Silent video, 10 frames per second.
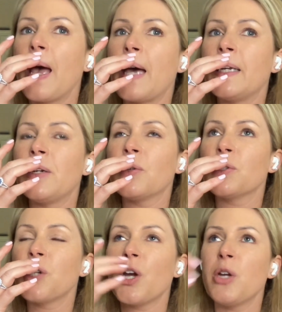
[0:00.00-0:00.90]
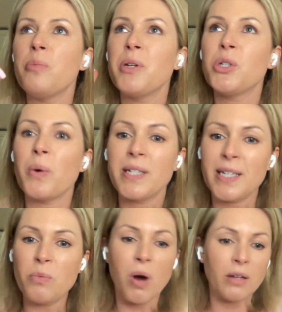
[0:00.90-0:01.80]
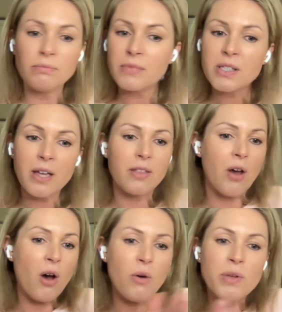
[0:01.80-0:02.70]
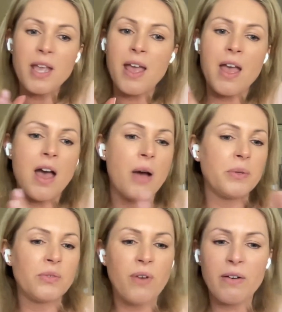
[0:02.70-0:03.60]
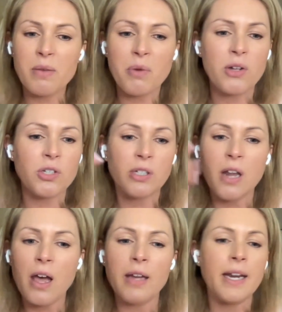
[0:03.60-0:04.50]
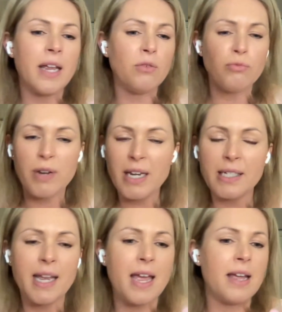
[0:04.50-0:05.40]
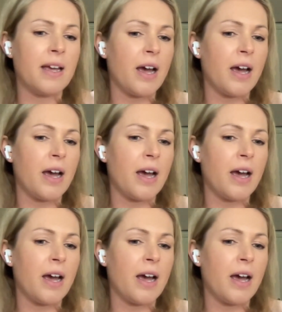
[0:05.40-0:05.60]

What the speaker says: And in October 21, so the whole year, I was very much learning, reading.